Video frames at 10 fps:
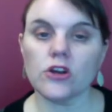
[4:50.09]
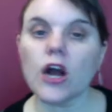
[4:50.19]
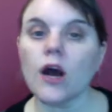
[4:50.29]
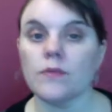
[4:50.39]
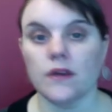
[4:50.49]

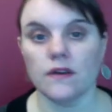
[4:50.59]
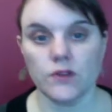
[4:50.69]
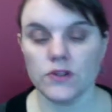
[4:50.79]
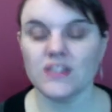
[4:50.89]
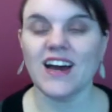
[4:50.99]
copy of
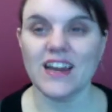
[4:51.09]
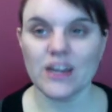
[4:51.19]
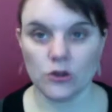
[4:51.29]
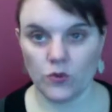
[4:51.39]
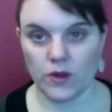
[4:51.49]
your
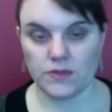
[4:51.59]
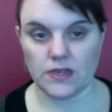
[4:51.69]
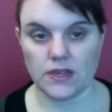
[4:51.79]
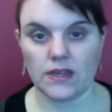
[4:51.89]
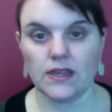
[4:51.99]
entire website.